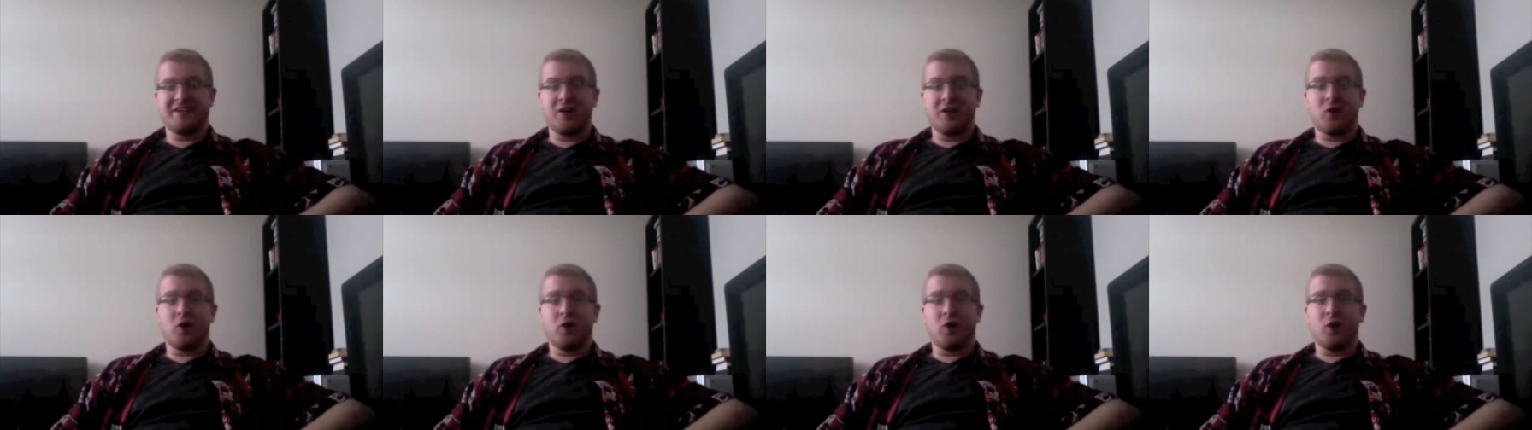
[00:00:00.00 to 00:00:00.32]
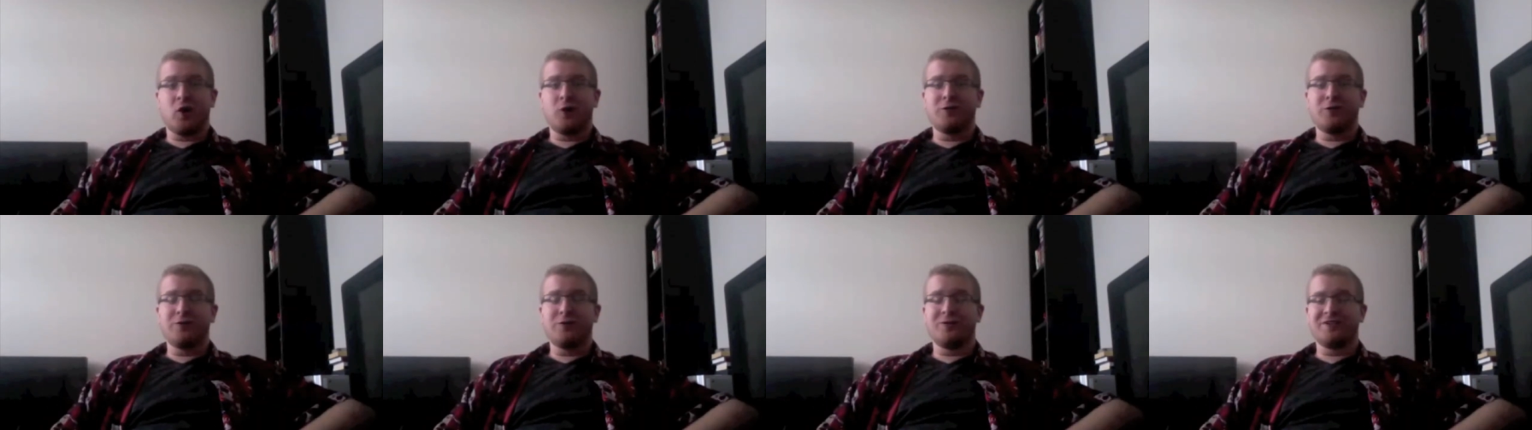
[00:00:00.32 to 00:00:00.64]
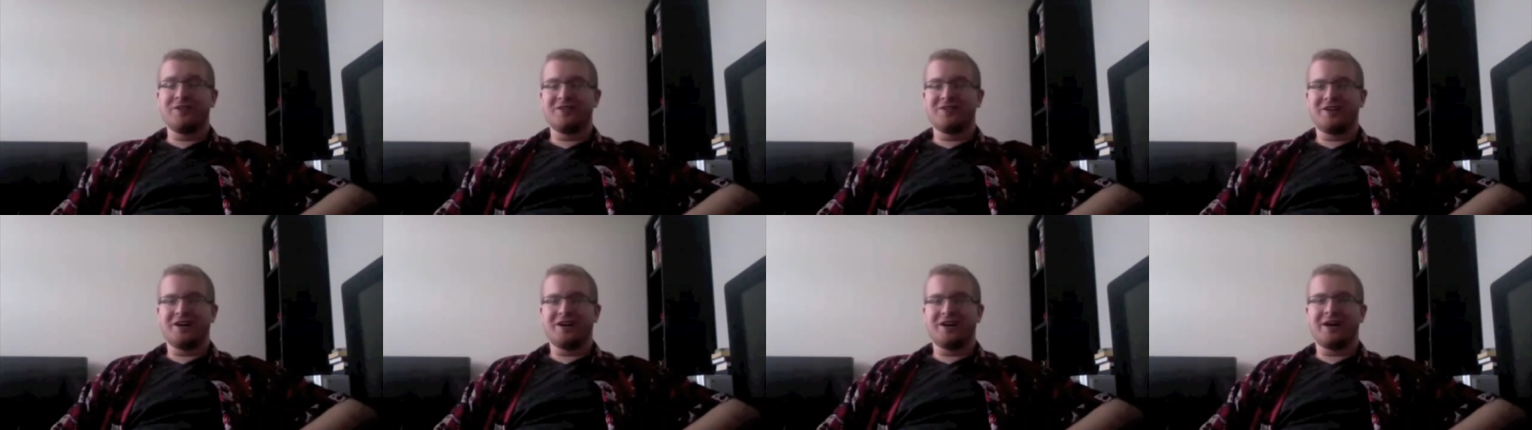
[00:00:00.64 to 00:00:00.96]
They all
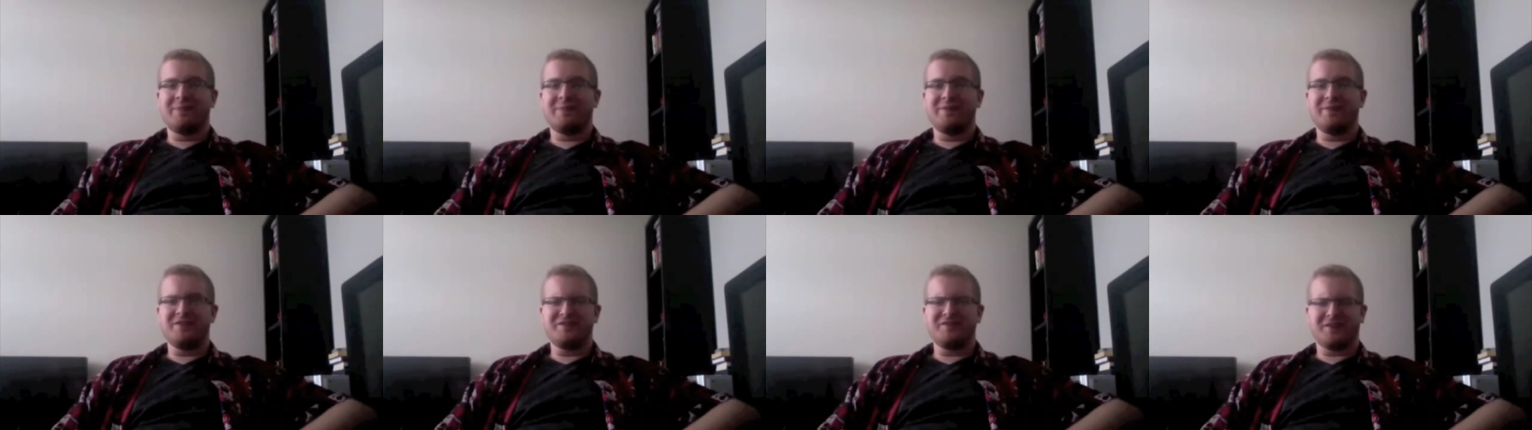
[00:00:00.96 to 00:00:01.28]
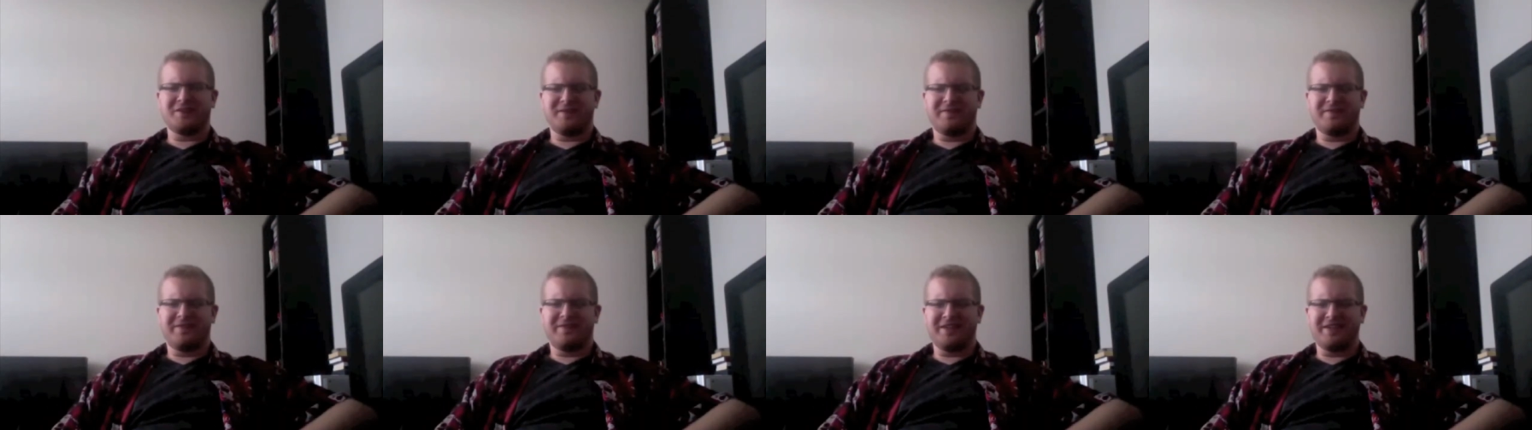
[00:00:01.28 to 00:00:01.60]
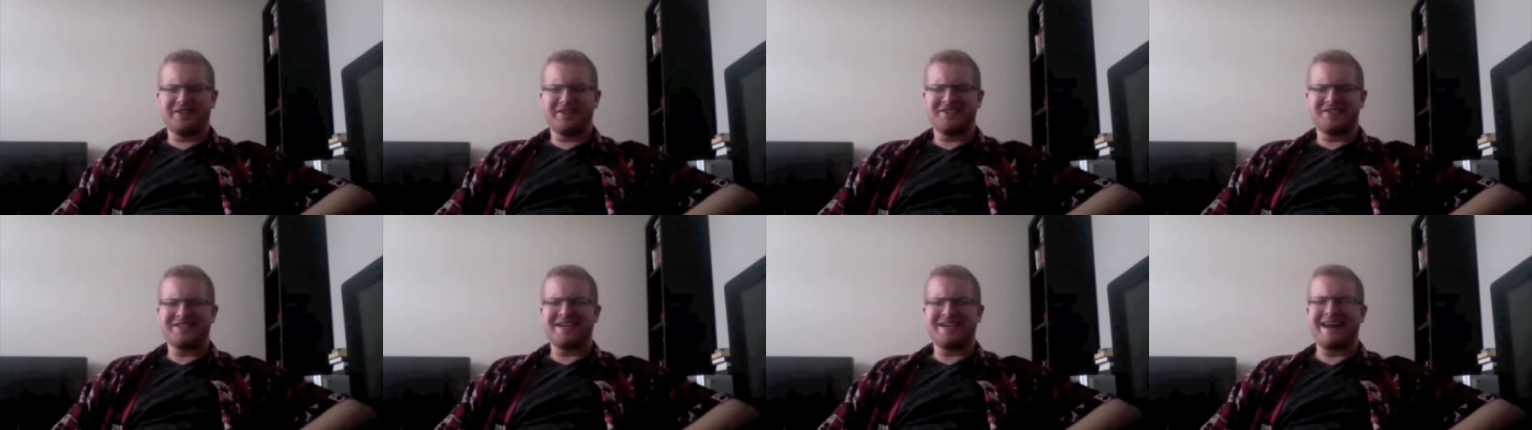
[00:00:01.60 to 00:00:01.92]
looked copies of
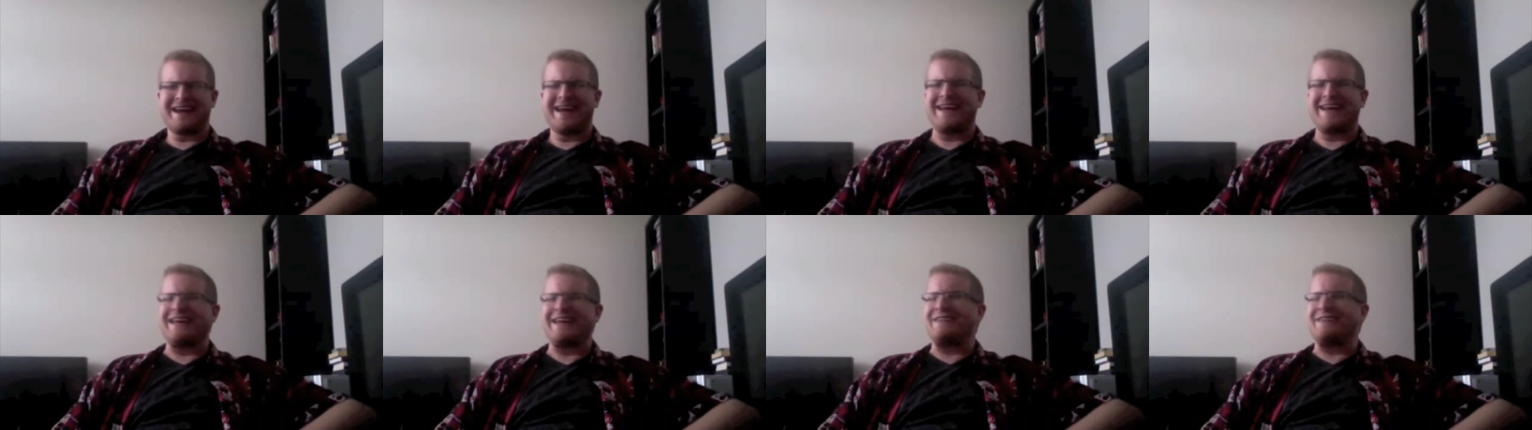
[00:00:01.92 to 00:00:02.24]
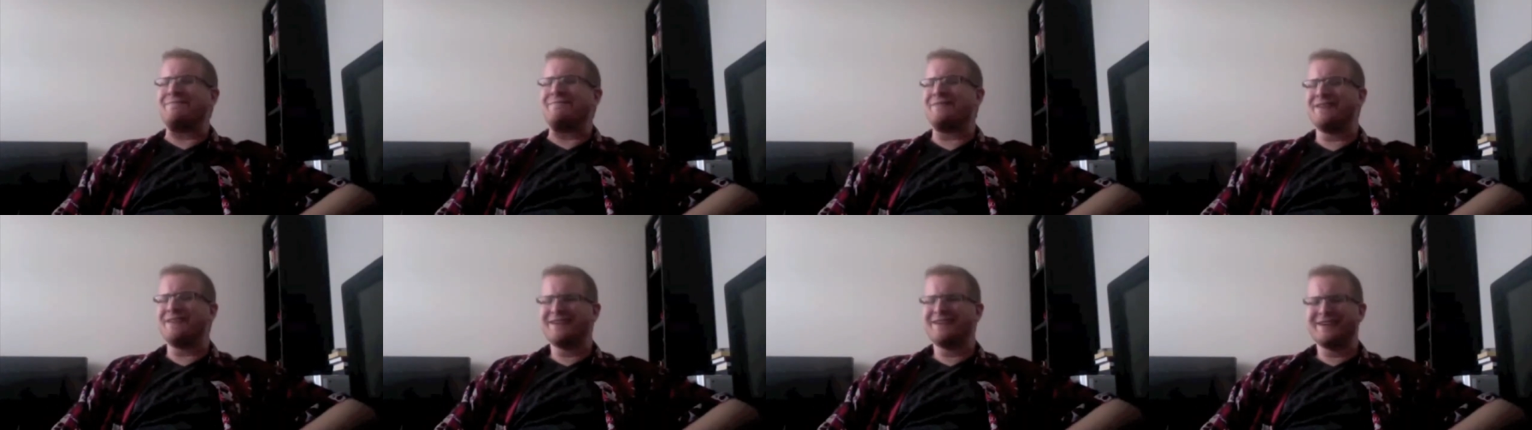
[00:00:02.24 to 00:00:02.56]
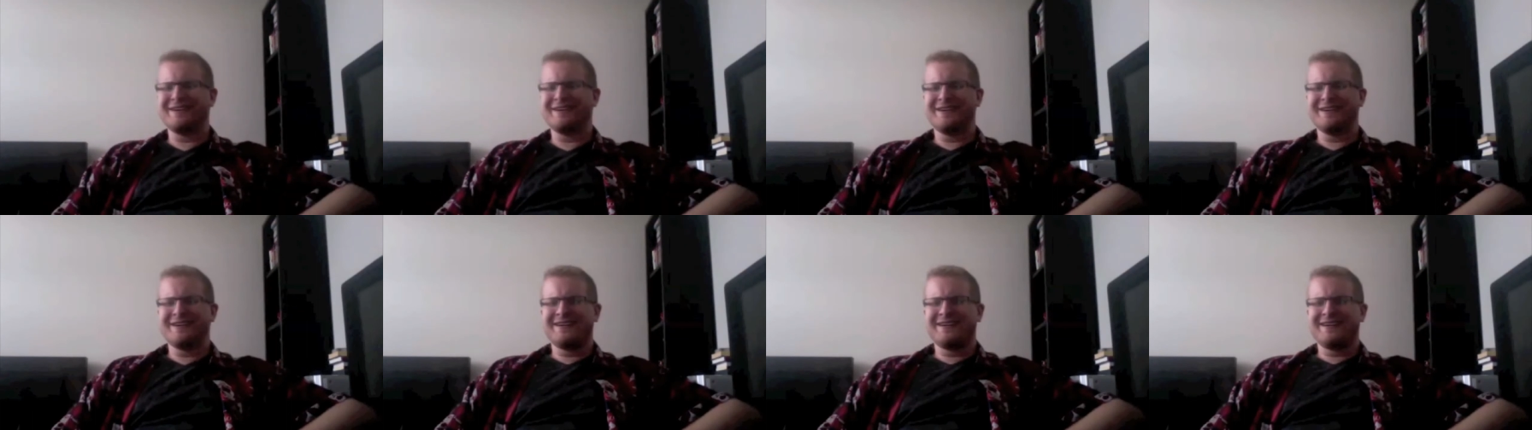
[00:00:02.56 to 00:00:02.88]
the same.
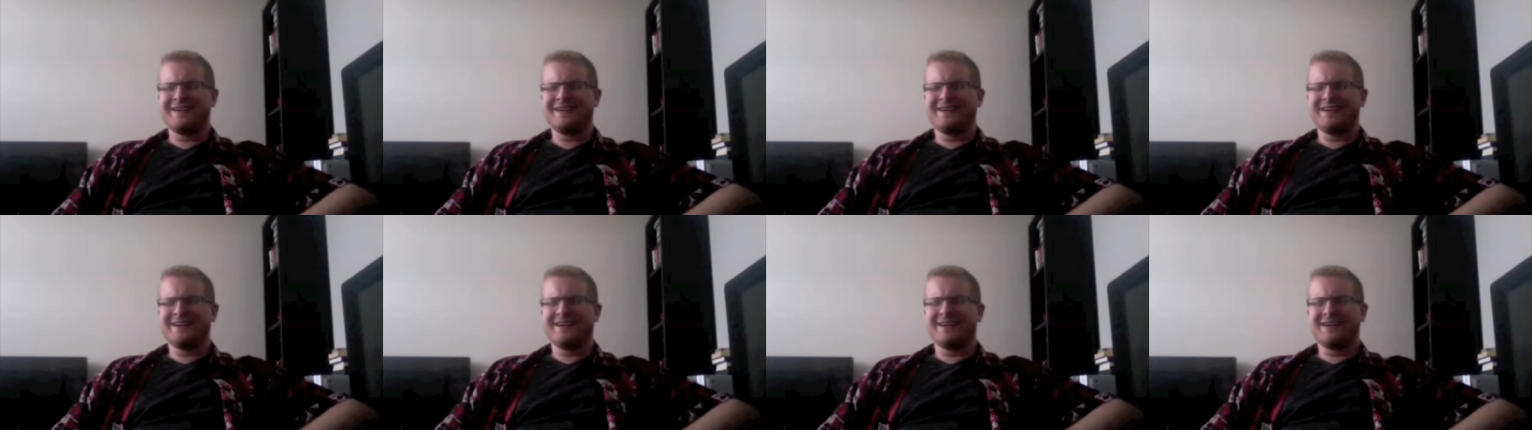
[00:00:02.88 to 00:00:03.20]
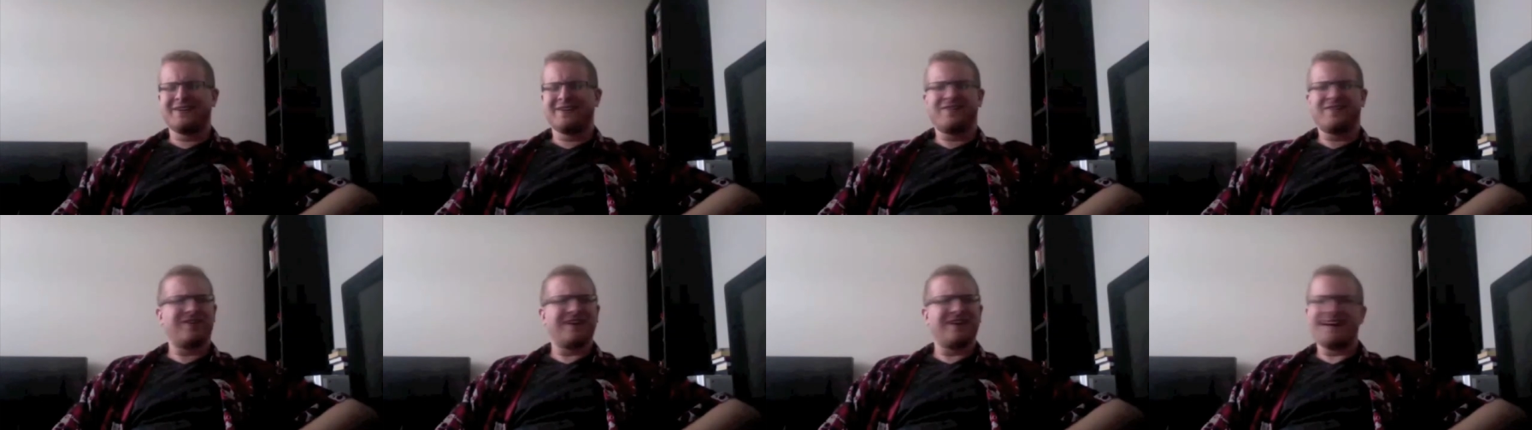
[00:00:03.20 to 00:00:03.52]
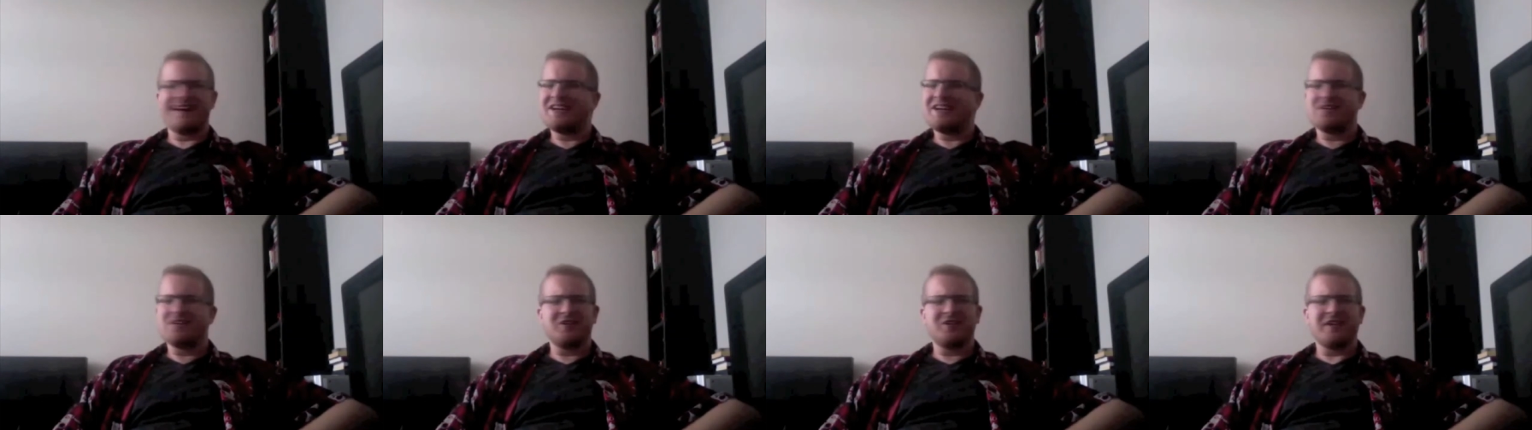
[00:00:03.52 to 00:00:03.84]

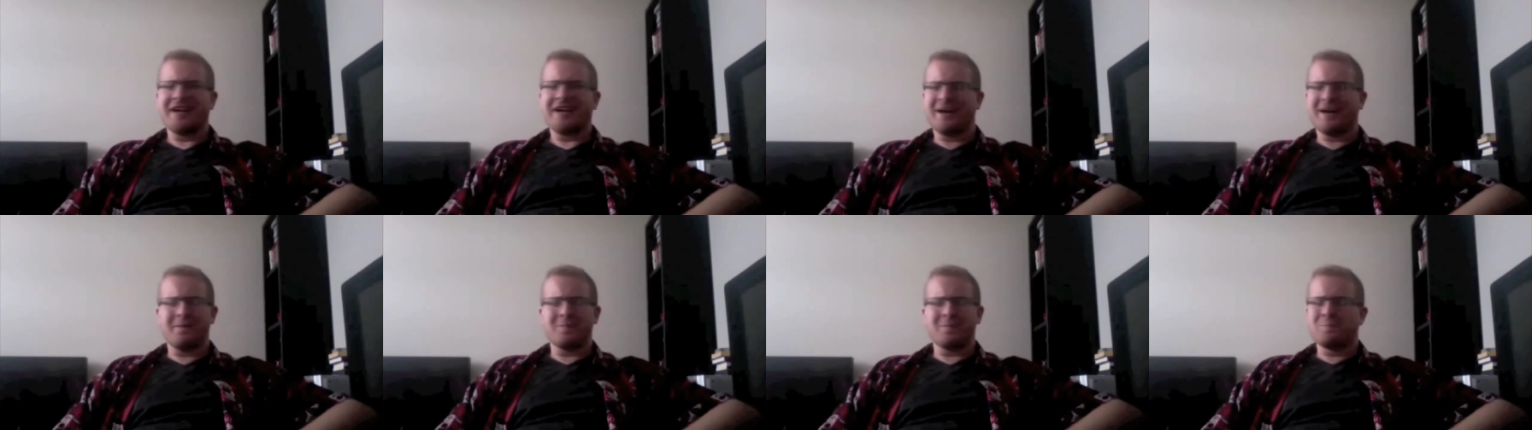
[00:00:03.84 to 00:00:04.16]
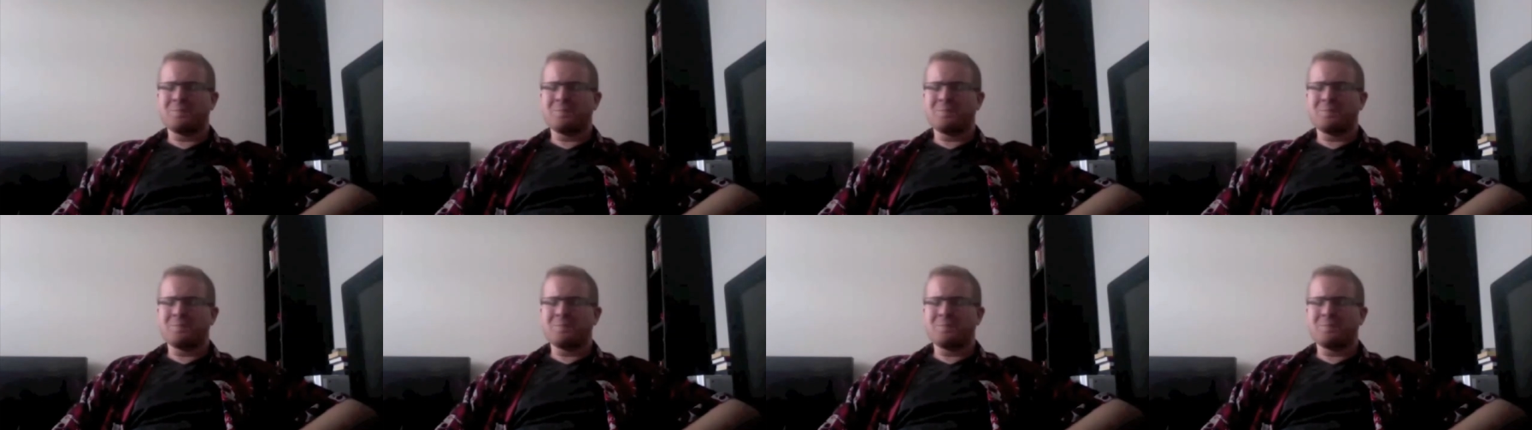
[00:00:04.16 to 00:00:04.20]
Crying shame.